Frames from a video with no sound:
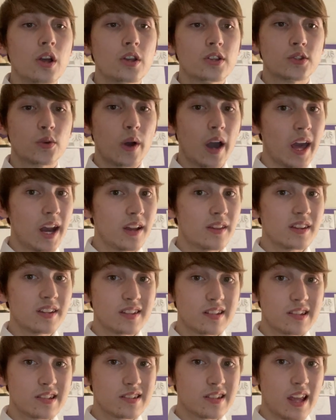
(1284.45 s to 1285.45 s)
So out of the
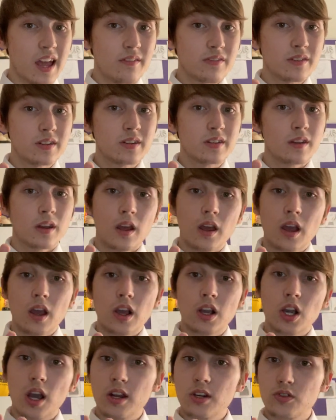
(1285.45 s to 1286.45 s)
7
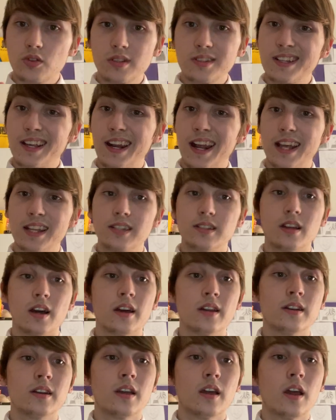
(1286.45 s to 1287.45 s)
countries that had
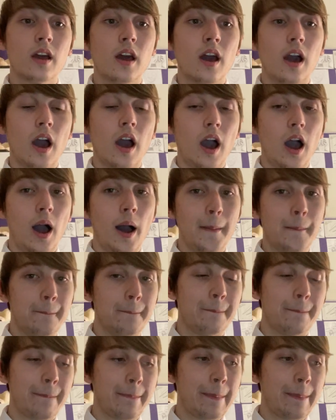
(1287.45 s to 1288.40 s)
done the